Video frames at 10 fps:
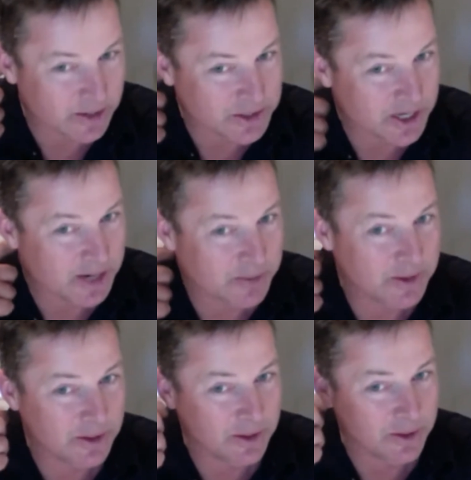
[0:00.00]
share
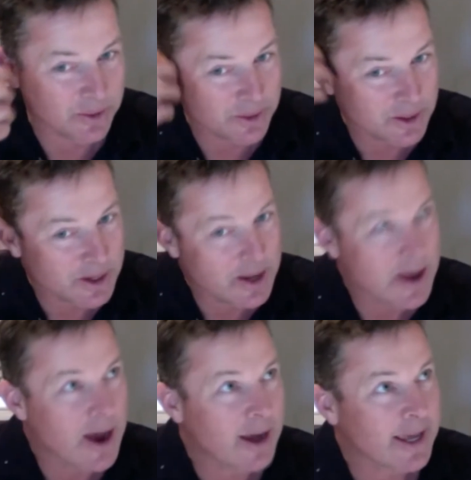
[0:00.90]
with you,
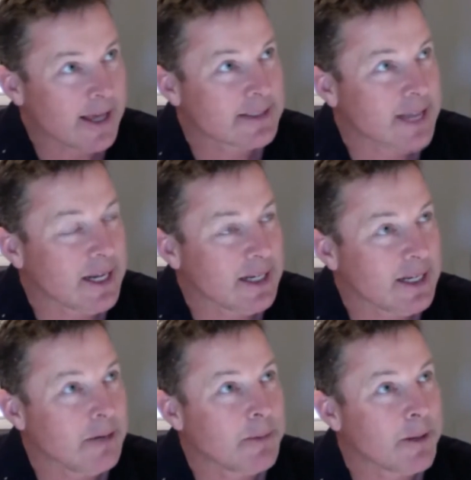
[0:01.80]
I guess, a
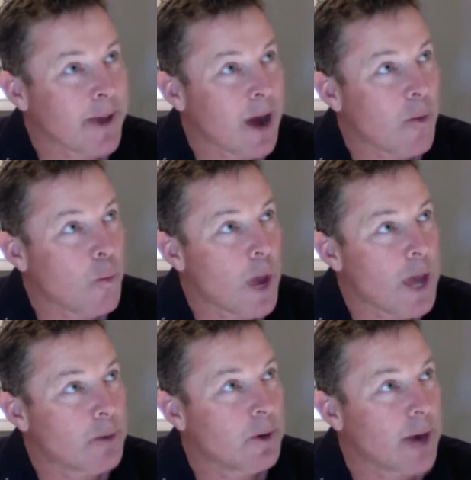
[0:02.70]
little bit about
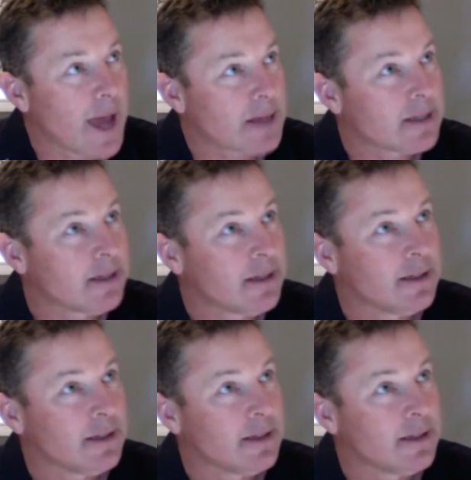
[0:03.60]
where we're at